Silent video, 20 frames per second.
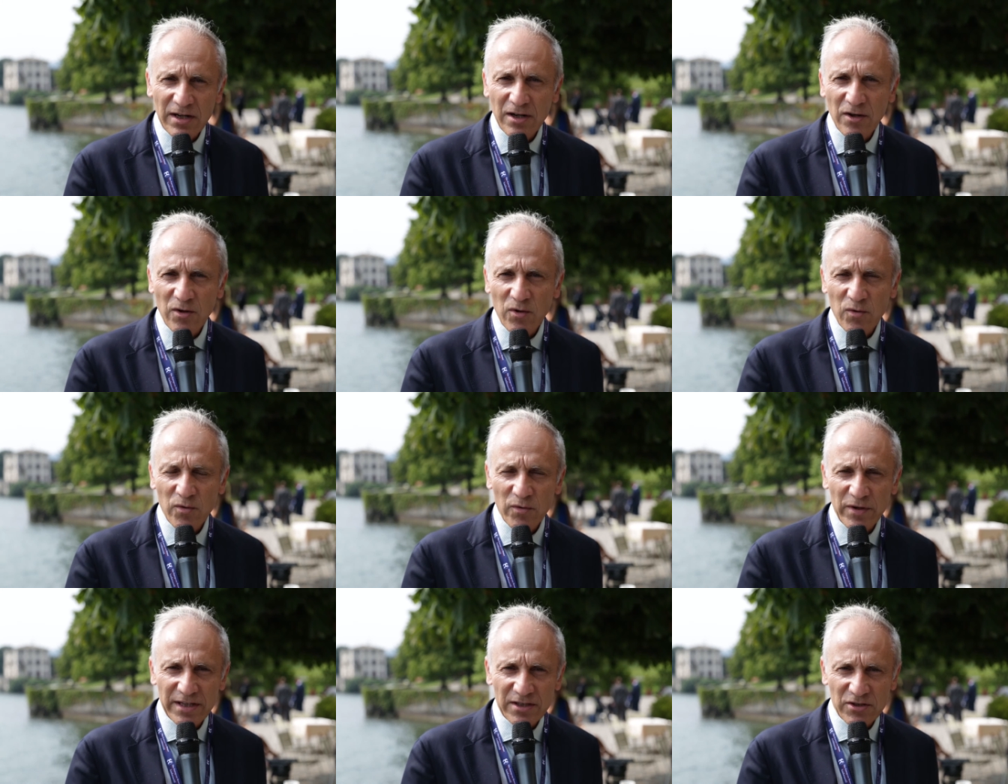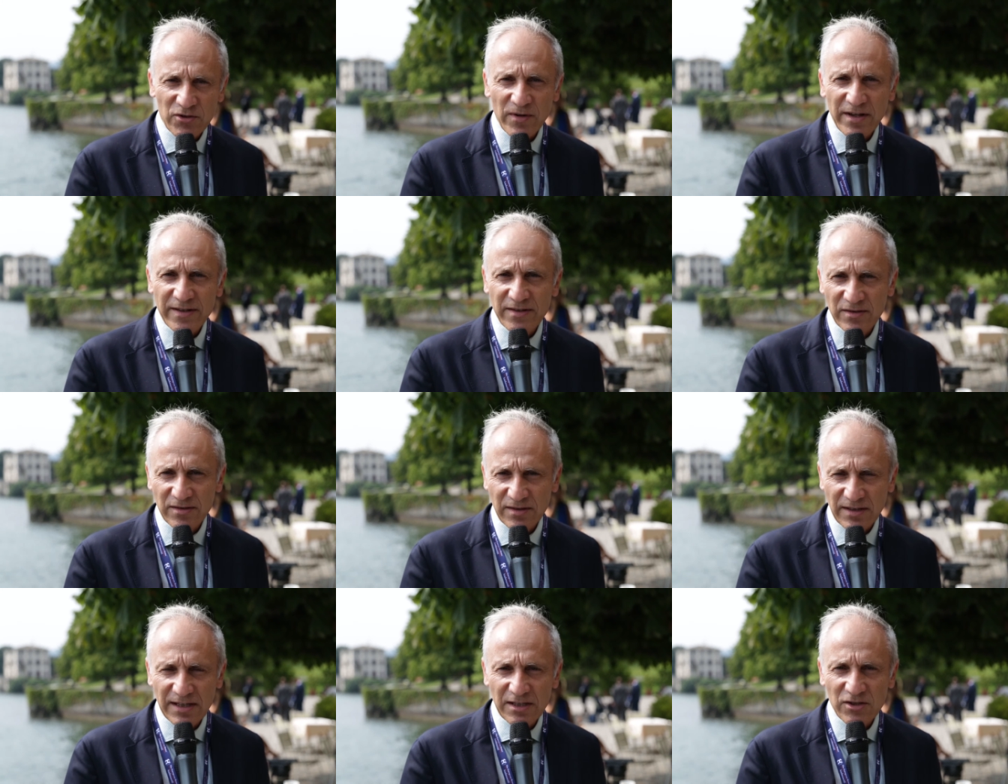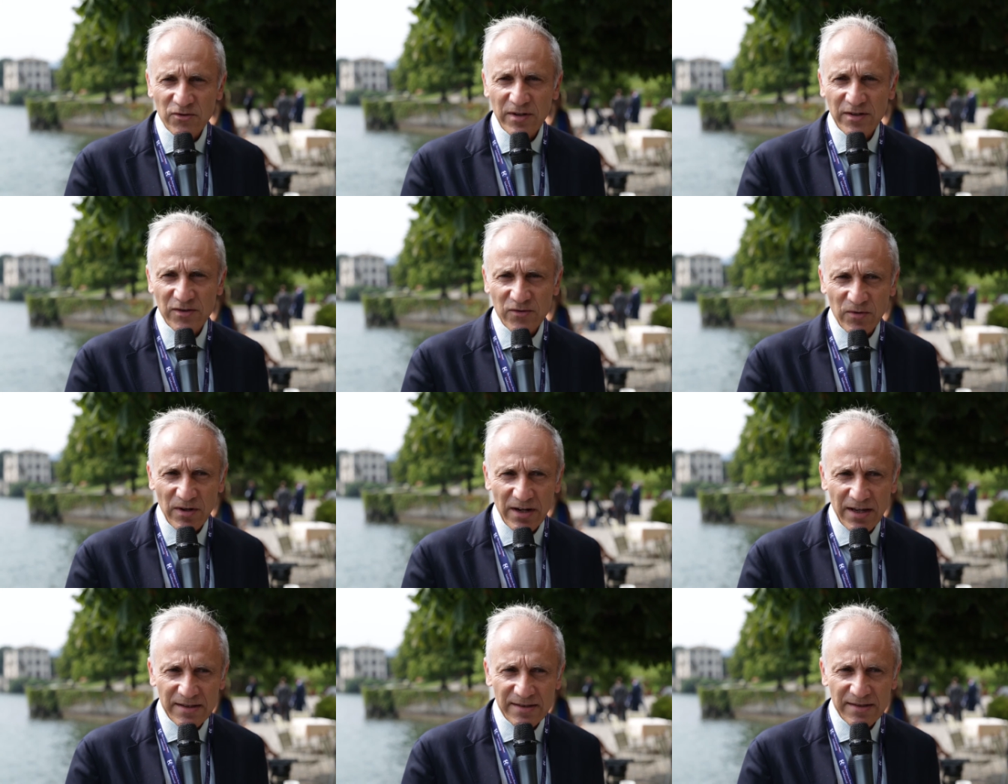low interest
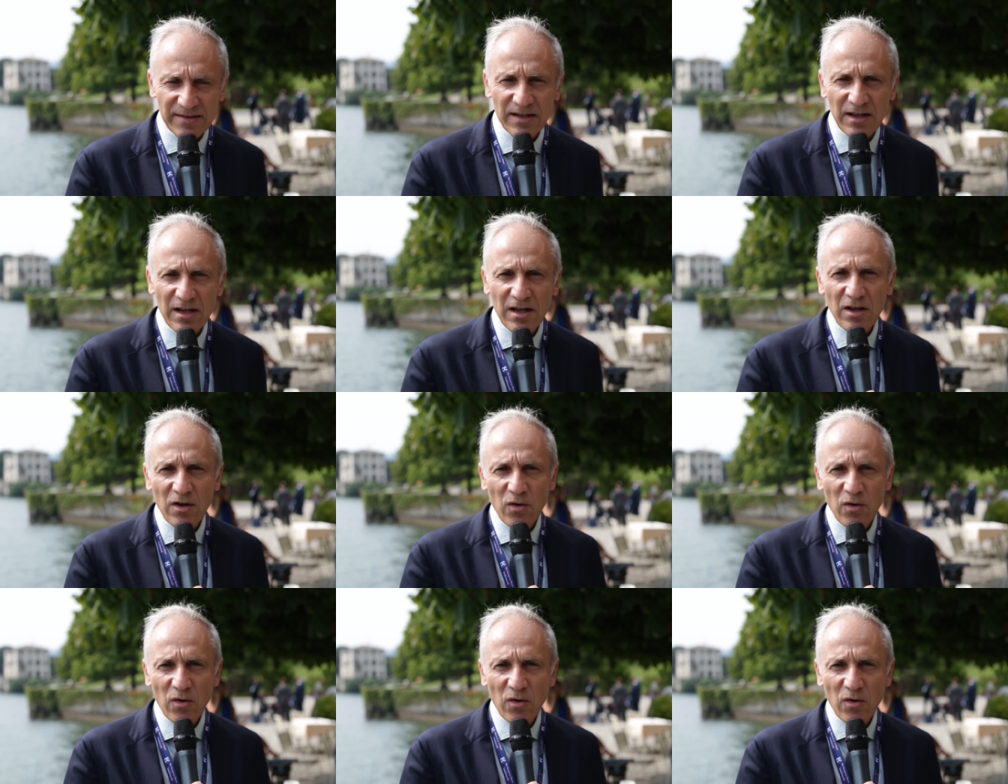rates.